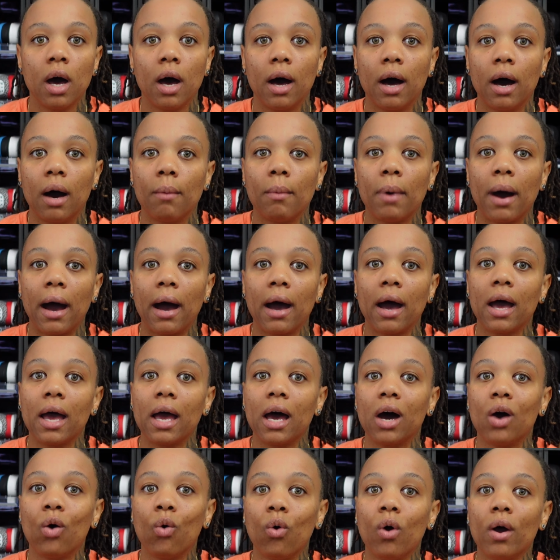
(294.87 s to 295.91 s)

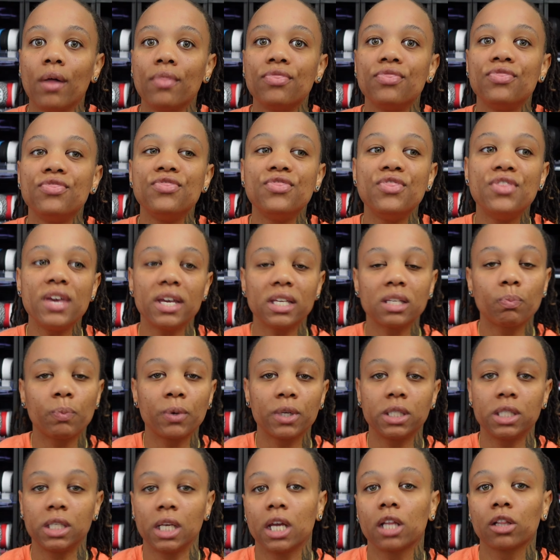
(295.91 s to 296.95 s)
On this
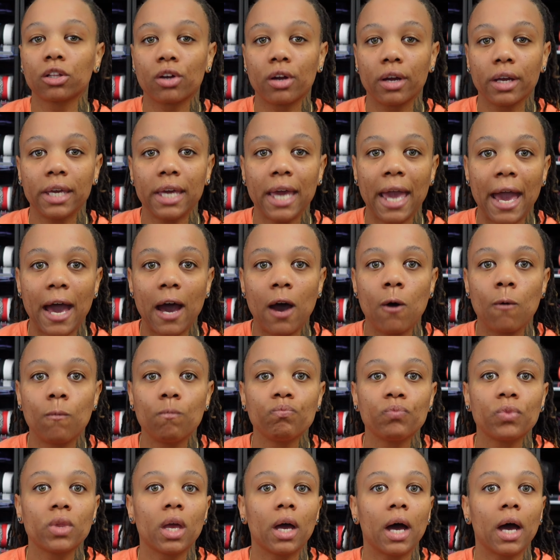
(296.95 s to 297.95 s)
particular account,